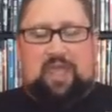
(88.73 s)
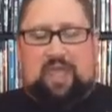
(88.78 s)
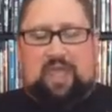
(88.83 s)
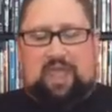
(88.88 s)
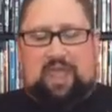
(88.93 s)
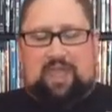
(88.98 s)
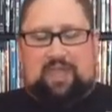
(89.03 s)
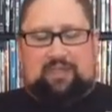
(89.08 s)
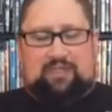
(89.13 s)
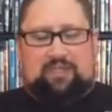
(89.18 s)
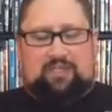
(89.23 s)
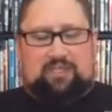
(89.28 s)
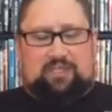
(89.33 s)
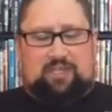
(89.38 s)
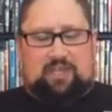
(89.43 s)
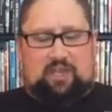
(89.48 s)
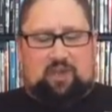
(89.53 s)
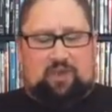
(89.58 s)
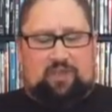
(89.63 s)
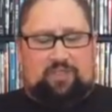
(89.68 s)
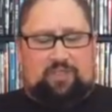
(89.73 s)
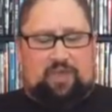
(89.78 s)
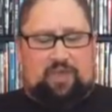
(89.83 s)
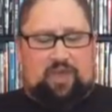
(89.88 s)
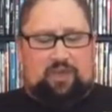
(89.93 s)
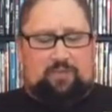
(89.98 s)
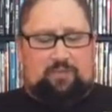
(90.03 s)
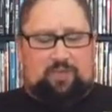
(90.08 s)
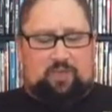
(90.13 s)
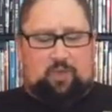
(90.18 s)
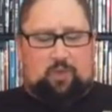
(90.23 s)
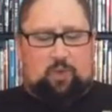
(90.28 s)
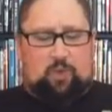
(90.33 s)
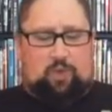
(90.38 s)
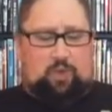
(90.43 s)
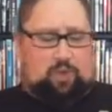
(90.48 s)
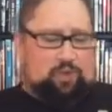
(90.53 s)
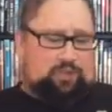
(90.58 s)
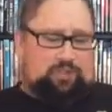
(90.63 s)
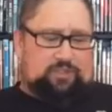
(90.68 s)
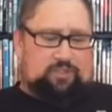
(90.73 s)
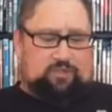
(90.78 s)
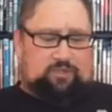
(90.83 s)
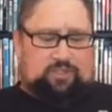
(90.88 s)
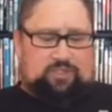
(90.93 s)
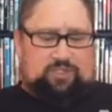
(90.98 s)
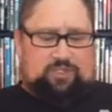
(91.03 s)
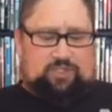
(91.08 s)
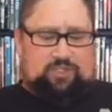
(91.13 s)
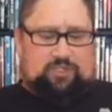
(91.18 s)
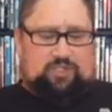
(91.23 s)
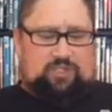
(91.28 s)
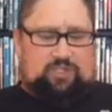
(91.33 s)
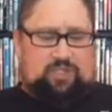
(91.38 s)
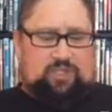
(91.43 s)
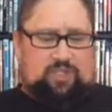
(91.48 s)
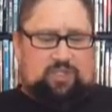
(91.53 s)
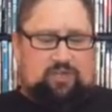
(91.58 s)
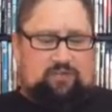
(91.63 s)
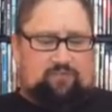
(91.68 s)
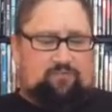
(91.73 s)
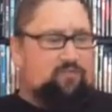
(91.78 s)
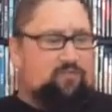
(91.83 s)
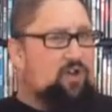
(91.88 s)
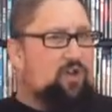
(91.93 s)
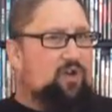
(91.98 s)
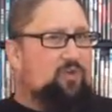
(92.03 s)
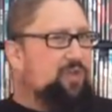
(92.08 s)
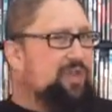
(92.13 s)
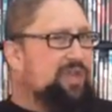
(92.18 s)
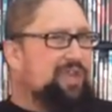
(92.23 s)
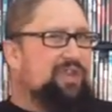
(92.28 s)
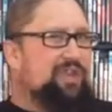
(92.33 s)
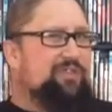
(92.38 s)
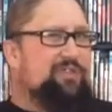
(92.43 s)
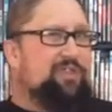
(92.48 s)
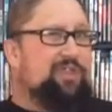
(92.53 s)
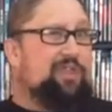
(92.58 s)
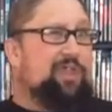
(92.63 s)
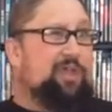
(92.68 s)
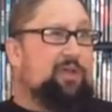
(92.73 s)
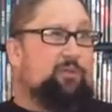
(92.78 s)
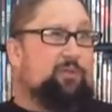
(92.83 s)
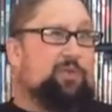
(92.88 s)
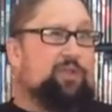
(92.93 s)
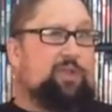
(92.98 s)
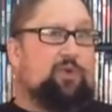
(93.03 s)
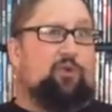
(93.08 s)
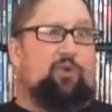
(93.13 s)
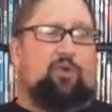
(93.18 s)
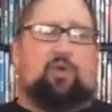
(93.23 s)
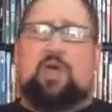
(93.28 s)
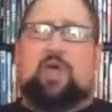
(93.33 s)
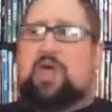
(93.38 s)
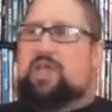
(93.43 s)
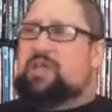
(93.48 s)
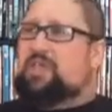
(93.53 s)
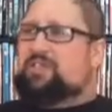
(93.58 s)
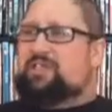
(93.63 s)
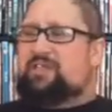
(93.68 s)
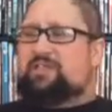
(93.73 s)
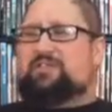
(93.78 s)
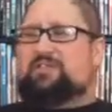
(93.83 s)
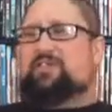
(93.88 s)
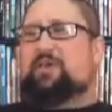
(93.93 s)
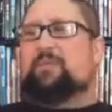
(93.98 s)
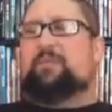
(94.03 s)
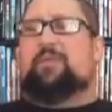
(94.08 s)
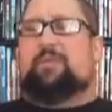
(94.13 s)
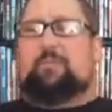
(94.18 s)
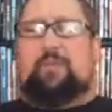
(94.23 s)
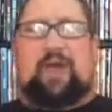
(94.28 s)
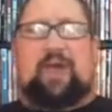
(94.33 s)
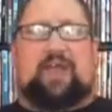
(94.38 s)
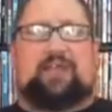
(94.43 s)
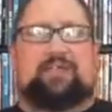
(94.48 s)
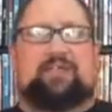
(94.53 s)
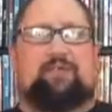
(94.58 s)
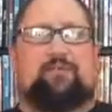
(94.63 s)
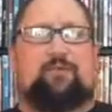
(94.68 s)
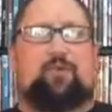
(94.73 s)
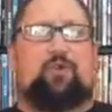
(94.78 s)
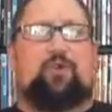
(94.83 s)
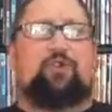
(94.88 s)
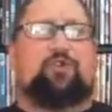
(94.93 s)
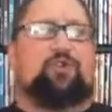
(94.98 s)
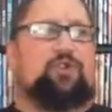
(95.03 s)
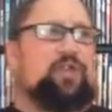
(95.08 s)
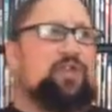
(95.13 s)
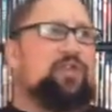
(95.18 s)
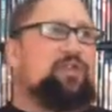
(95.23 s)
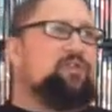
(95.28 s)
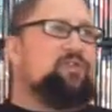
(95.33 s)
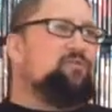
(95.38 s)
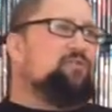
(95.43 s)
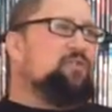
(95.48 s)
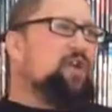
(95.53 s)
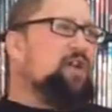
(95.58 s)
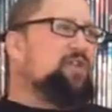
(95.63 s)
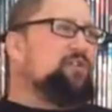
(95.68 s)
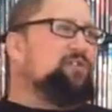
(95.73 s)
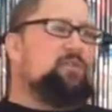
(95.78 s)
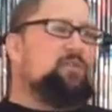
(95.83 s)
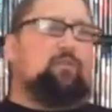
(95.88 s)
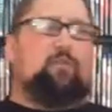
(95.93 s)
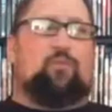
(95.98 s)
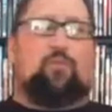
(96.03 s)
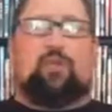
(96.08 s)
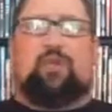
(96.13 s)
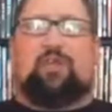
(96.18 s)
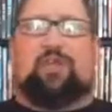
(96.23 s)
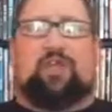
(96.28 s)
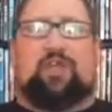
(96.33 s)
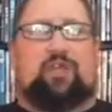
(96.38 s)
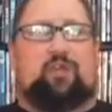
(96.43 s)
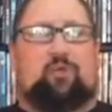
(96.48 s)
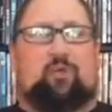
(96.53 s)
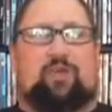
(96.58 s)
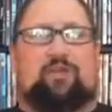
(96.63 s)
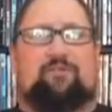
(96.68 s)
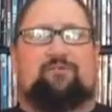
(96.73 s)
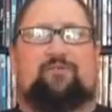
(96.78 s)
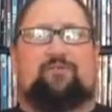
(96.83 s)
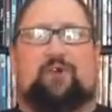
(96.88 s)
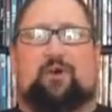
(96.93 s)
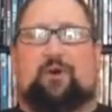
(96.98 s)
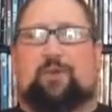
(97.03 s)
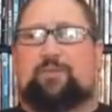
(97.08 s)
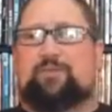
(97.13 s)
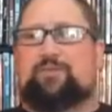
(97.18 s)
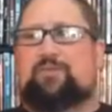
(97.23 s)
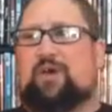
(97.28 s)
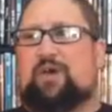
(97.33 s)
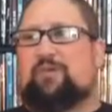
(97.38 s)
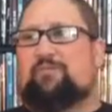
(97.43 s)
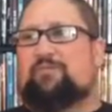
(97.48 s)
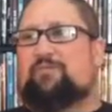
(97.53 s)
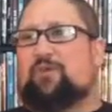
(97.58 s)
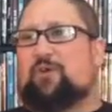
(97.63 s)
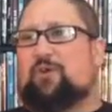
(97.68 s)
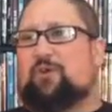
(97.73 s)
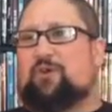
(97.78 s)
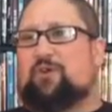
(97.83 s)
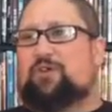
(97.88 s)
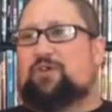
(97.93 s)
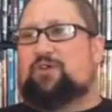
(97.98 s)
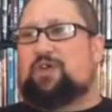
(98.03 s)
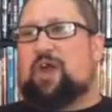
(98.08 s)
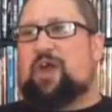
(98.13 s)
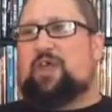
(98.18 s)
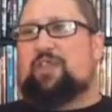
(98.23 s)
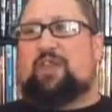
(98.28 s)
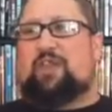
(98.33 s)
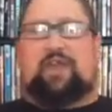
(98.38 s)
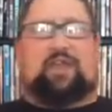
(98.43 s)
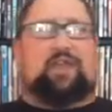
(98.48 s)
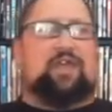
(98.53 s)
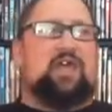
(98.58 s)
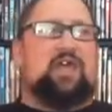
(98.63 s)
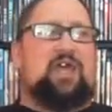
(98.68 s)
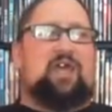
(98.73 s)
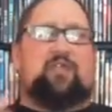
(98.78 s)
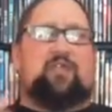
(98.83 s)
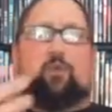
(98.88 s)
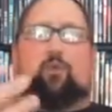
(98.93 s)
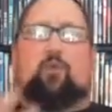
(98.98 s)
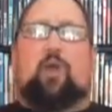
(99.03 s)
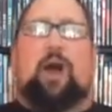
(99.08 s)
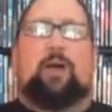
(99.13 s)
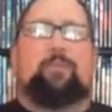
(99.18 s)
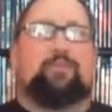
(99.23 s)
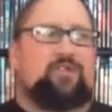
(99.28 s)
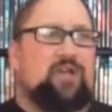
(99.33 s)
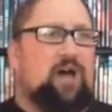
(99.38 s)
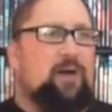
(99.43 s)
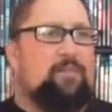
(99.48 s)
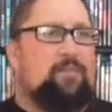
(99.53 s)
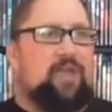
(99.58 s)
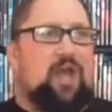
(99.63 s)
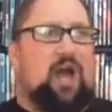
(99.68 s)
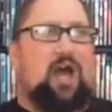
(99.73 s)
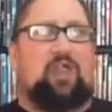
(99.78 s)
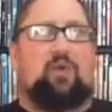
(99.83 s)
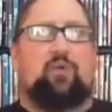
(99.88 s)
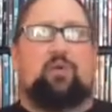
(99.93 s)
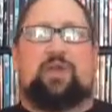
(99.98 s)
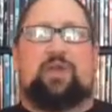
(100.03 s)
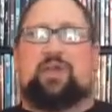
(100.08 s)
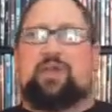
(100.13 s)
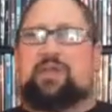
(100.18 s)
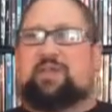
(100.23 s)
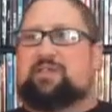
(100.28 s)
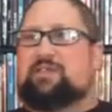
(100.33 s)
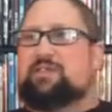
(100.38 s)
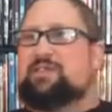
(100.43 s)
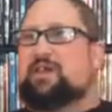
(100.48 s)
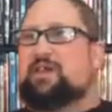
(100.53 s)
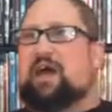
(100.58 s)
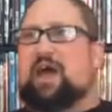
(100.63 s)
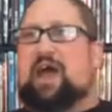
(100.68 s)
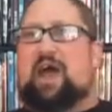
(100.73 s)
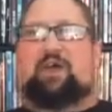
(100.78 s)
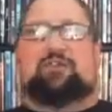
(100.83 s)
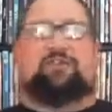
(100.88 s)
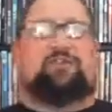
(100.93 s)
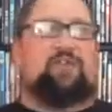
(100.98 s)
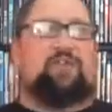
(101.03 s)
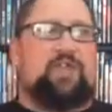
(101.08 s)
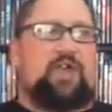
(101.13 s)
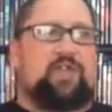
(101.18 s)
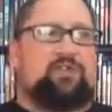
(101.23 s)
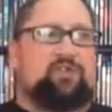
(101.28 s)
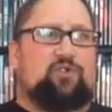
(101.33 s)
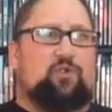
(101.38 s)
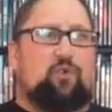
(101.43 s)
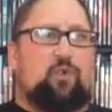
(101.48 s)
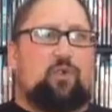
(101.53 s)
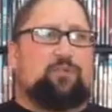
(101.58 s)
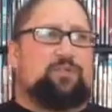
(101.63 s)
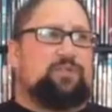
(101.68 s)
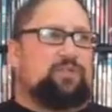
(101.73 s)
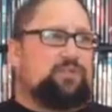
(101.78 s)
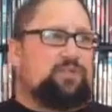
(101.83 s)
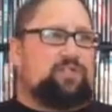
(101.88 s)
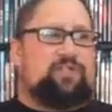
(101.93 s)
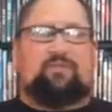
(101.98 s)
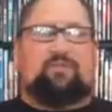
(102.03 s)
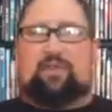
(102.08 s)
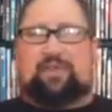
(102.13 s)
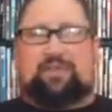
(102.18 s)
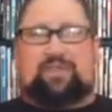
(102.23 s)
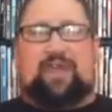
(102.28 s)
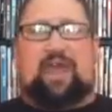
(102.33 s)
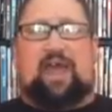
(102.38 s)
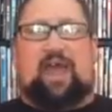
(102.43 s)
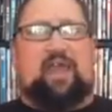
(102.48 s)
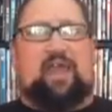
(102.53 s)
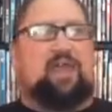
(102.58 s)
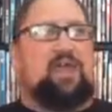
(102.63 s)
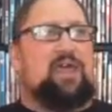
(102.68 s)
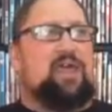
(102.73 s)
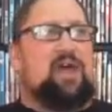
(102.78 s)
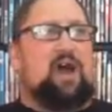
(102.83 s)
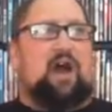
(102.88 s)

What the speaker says: And, I thought it'd be cool also just to see if we get anything, really cool. Because some of the packs I've heard, you've gotten some really great films. I've heard you gotten, the Rob Zombie Halloweens, House of a Thousand Corpses, stuff like that.